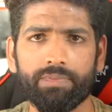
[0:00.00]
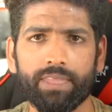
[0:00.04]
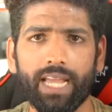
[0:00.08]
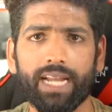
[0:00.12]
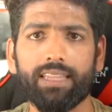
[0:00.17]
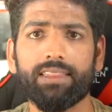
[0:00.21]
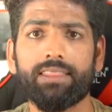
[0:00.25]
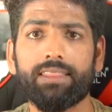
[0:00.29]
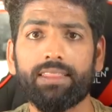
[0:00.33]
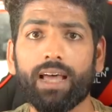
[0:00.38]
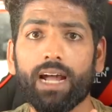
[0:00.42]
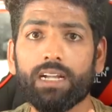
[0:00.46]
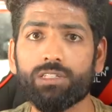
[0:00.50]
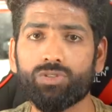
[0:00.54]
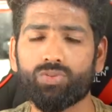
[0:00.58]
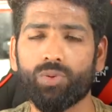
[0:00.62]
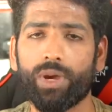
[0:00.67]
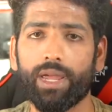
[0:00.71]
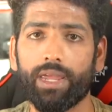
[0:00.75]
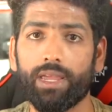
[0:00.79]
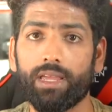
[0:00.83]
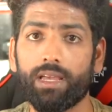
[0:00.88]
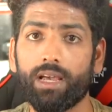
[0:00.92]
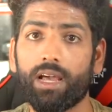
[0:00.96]
and that's
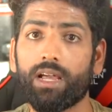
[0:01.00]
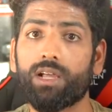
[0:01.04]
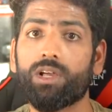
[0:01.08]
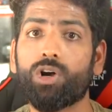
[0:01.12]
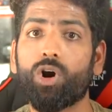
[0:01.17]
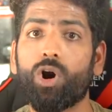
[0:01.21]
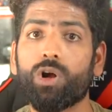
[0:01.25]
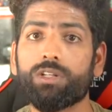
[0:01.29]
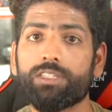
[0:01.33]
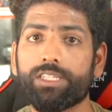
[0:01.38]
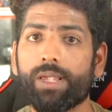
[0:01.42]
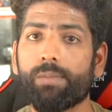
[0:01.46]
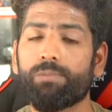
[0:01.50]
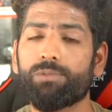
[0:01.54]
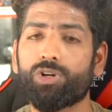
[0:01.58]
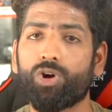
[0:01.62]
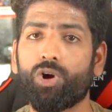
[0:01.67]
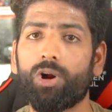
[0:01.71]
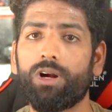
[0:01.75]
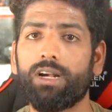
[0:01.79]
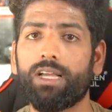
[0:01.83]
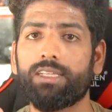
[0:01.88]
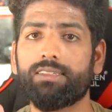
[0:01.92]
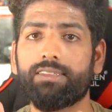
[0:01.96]
why a concept
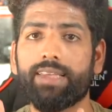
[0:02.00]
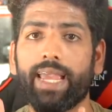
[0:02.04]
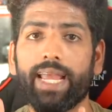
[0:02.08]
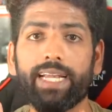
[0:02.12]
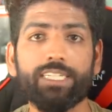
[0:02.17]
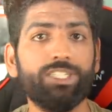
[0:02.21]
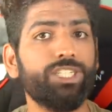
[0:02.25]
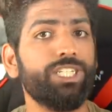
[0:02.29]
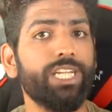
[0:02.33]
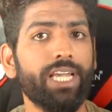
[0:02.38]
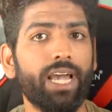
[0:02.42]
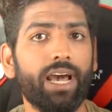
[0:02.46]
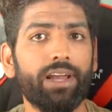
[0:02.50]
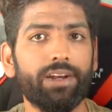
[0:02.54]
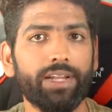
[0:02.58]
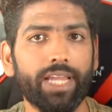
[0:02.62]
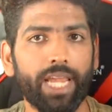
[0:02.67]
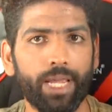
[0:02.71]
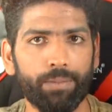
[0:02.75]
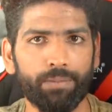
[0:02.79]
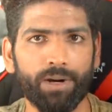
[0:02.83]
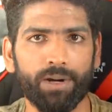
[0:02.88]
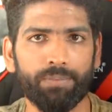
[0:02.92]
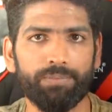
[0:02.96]
called as H D R
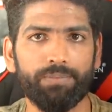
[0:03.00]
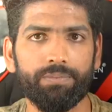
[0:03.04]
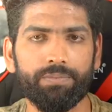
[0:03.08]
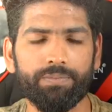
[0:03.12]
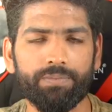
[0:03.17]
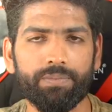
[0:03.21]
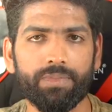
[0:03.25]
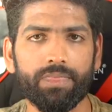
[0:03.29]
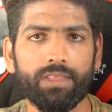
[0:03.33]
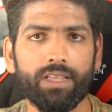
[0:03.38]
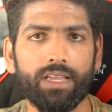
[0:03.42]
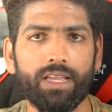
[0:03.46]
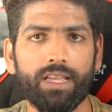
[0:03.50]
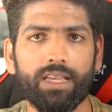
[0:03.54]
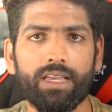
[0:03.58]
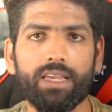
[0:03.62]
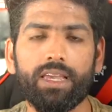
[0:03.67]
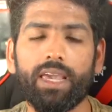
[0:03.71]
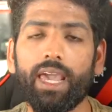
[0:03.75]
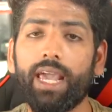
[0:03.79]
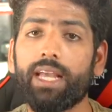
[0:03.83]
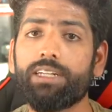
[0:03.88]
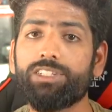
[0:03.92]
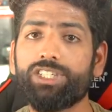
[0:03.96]
came up.
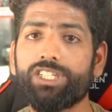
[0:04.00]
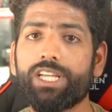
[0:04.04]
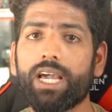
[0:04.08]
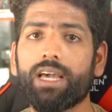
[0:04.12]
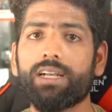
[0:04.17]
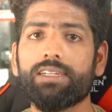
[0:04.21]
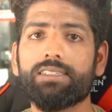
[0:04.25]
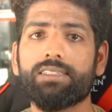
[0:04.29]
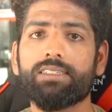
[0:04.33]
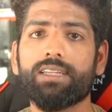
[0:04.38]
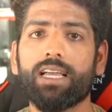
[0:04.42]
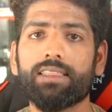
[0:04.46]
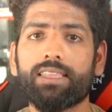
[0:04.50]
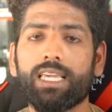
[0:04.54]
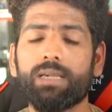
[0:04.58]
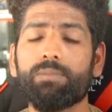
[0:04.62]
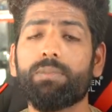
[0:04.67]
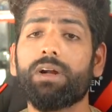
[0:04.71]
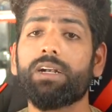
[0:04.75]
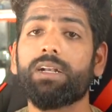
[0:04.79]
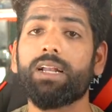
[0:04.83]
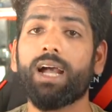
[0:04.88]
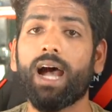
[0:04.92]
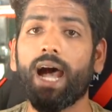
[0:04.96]
H D R is nothing
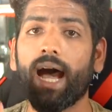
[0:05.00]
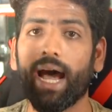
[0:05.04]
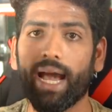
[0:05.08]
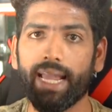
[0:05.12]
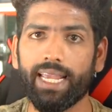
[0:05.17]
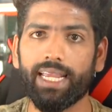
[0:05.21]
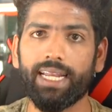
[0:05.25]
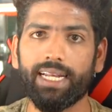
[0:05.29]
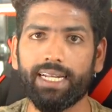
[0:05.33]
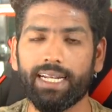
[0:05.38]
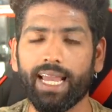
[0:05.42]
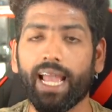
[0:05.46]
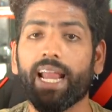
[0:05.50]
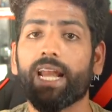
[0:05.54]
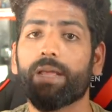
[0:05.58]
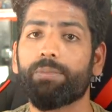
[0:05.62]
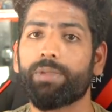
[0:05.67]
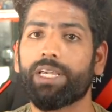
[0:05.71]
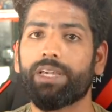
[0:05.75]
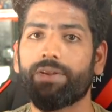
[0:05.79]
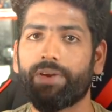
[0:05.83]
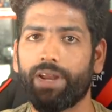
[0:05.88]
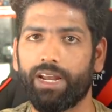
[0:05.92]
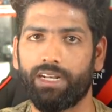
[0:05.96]
but high
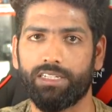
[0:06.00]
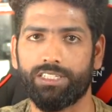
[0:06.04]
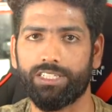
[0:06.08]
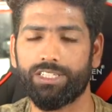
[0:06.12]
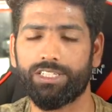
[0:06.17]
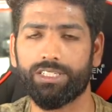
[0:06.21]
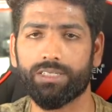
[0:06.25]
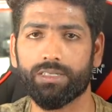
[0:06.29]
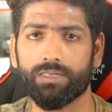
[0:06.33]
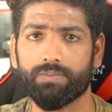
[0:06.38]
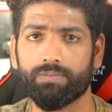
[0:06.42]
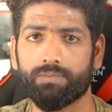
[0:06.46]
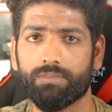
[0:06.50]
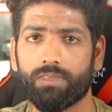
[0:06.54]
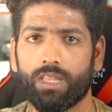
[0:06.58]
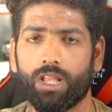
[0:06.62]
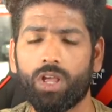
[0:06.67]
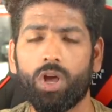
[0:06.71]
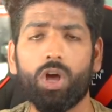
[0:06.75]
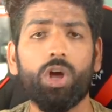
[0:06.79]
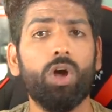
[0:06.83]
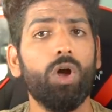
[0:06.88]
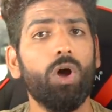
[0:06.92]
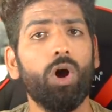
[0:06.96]
dynamic range.
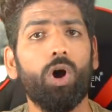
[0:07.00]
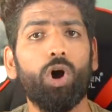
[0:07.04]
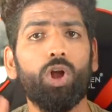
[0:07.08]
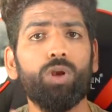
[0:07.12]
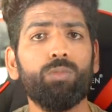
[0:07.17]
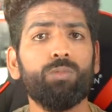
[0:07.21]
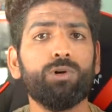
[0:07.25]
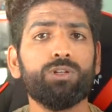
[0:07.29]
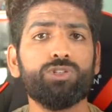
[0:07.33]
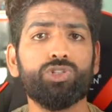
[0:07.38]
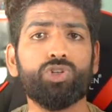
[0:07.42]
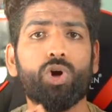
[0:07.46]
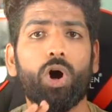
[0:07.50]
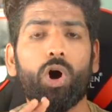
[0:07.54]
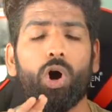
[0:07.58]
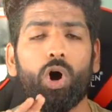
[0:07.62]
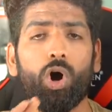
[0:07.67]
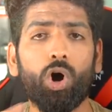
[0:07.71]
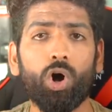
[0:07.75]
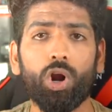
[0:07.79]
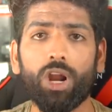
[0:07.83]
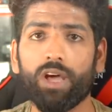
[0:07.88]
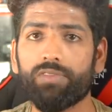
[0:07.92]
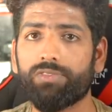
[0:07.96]
Almost
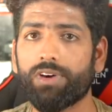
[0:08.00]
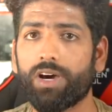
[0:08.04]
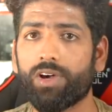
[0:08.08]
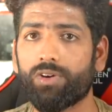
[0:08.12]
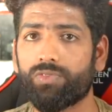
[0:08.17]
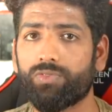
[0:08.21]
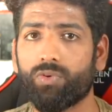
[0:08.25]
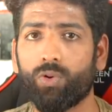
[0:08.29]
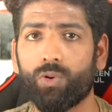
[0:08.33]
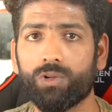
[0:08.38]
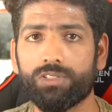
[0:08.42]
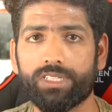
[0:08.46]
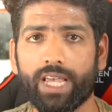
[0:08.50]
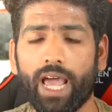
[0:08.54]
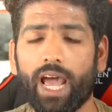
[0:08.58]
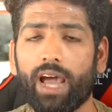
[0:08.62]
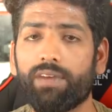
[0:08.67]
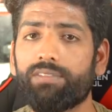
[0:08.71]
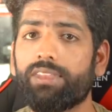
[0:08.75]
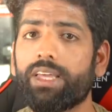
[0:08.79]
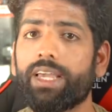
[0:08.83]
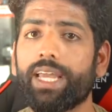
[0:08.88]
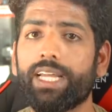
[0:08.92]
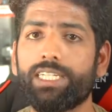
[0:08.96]
all of our phones
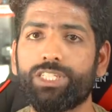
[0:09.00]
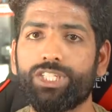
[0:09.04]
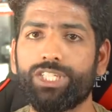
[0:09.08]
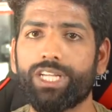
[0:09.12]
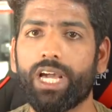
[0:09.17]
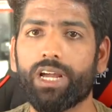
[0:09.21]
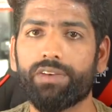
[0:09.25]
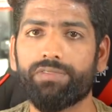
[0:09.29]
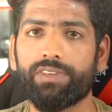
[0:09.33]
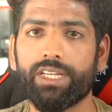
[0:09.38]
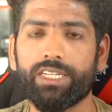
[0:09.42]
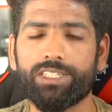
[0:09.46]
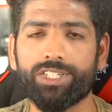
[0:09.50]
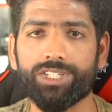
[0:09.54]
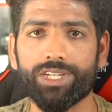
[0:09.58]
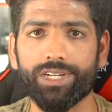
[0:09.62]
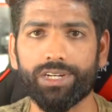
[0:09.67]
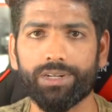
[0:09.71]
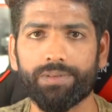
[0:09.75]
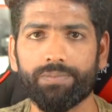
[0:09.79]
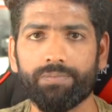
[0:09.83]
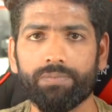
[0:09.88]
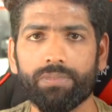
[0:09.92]
have the H D R feature.